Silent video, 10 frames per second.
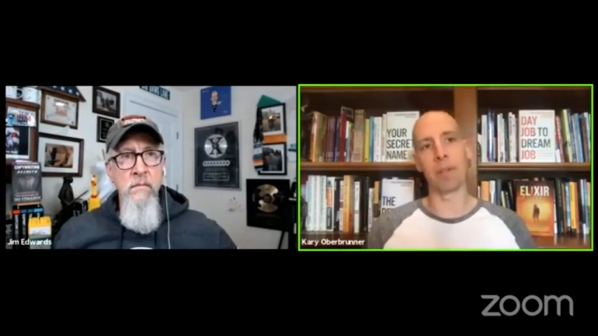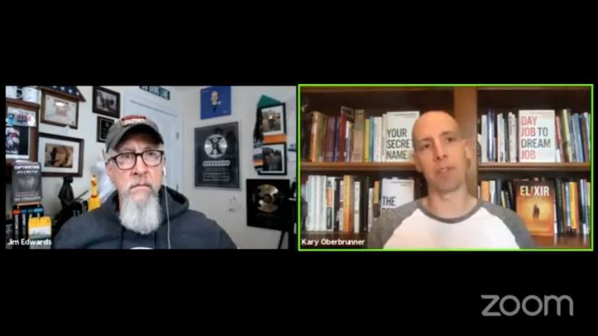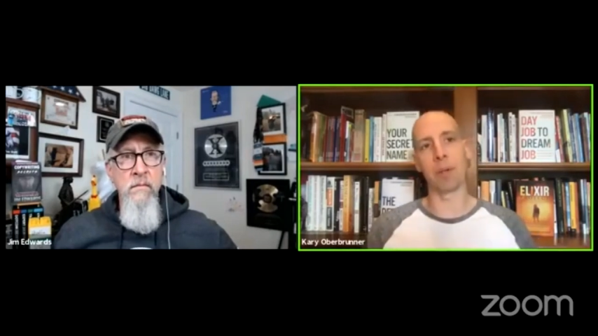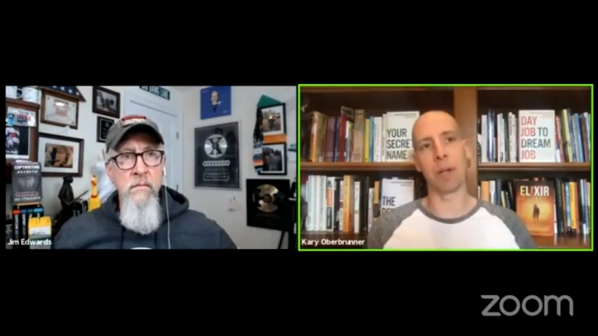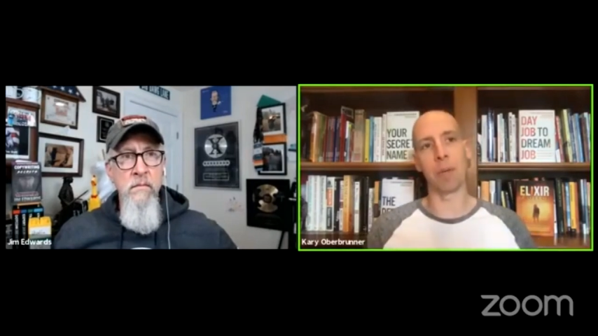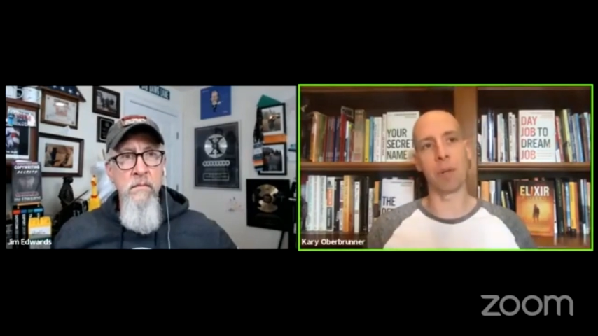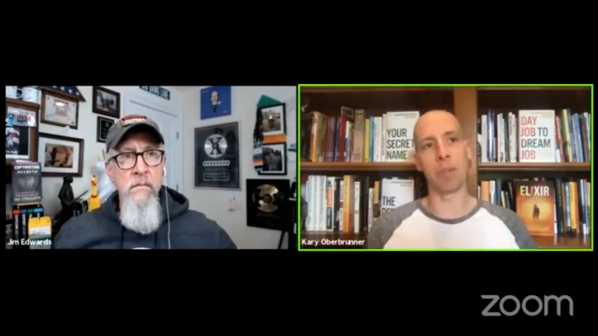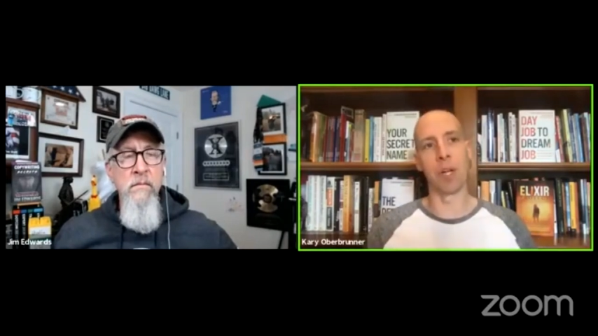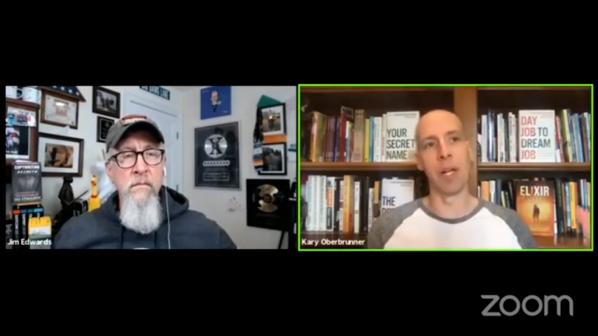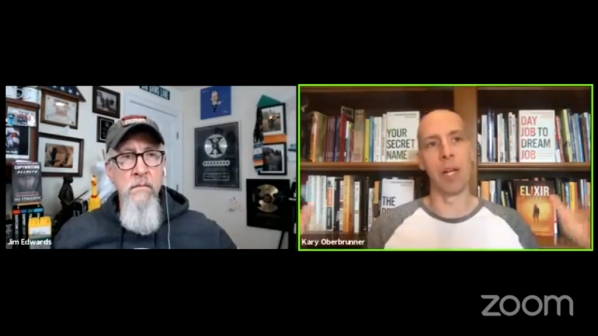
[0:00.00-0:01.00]
Speaker 1: So in other
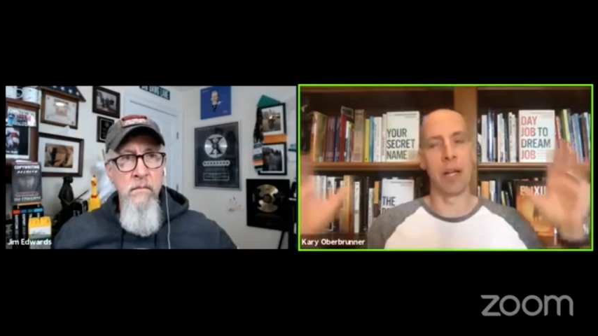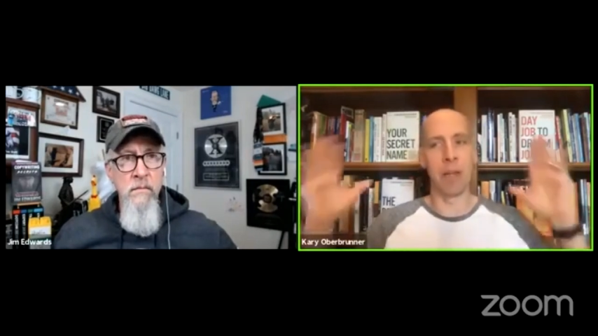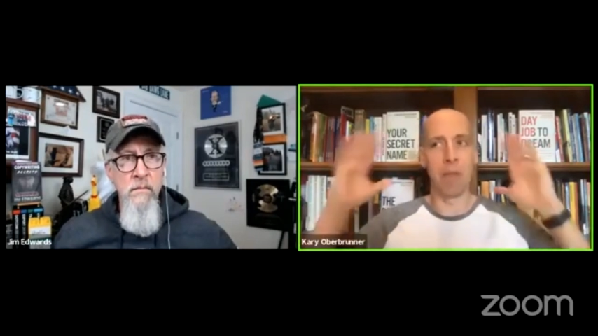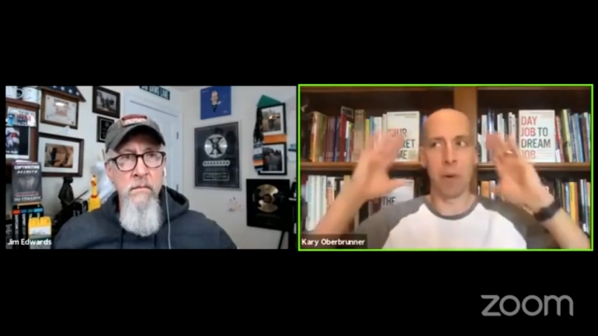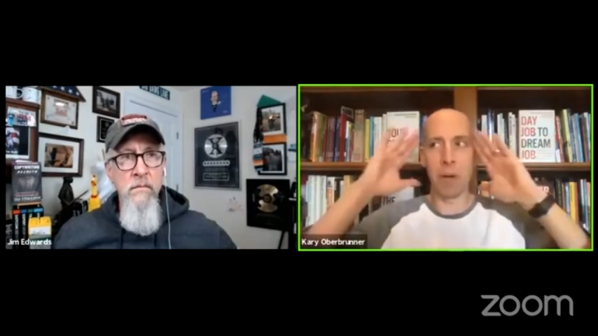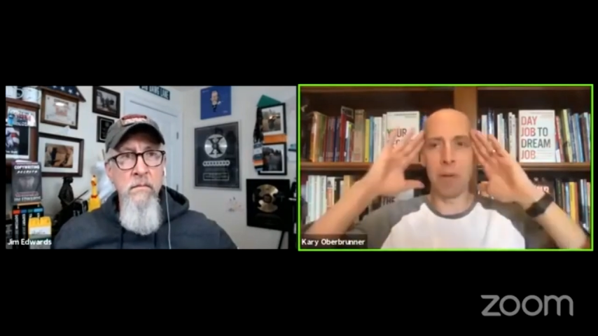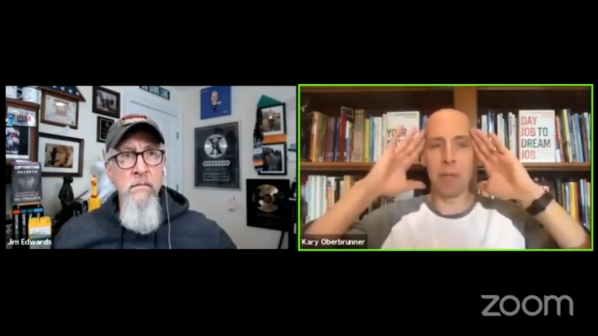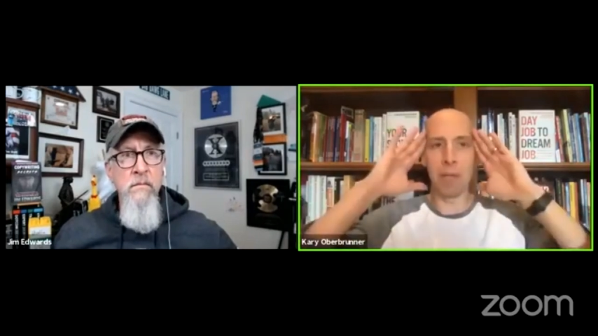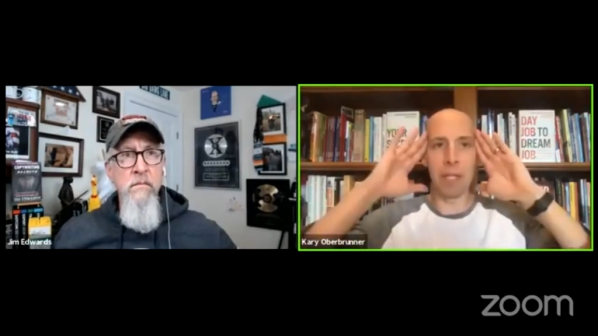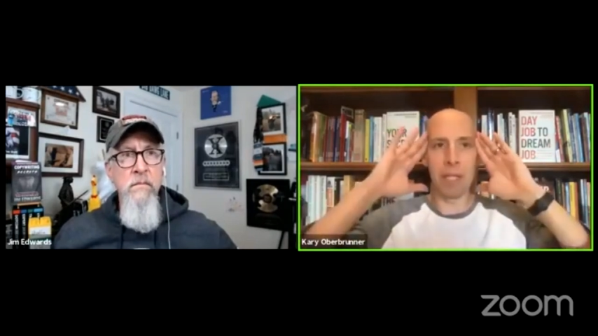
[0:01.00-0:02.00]
words, they're
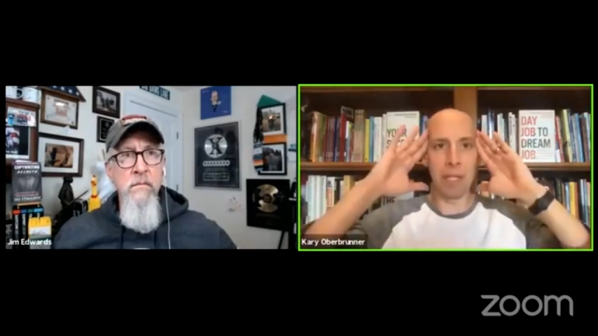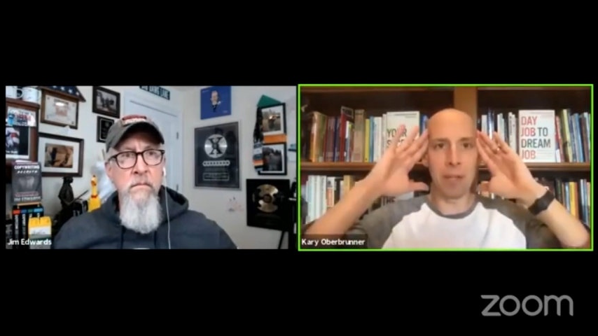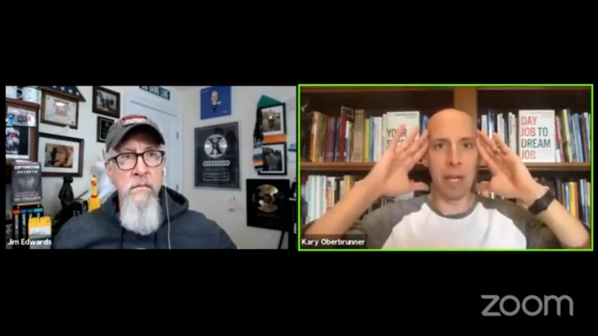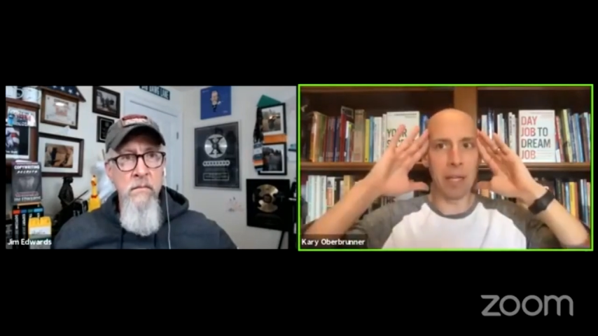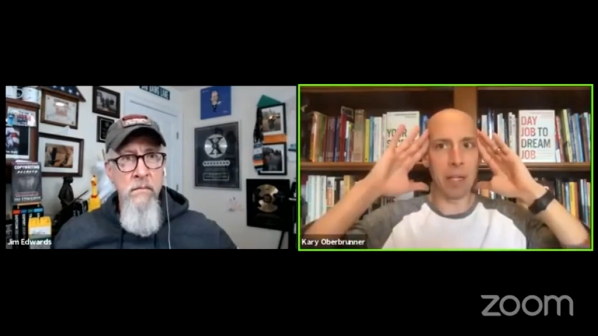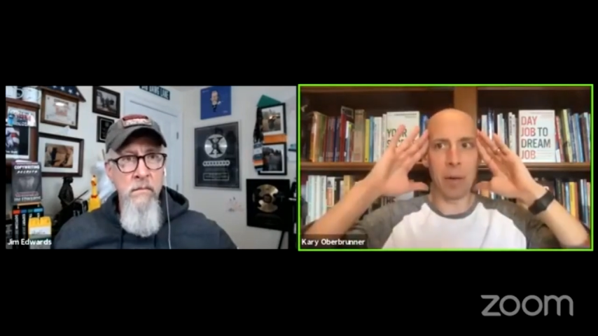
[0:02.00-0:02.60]
even thinking like,